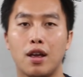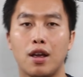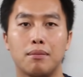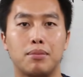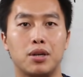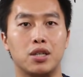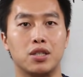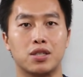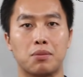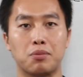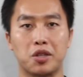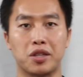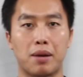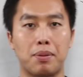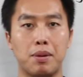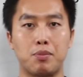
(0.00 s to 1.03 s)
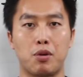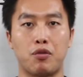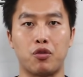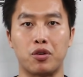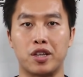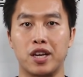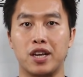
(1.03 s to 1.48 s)
but something that people
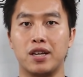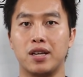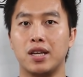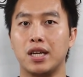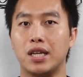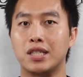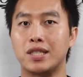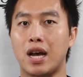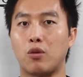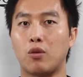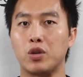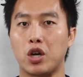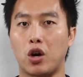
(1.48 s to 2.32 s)
forget is that we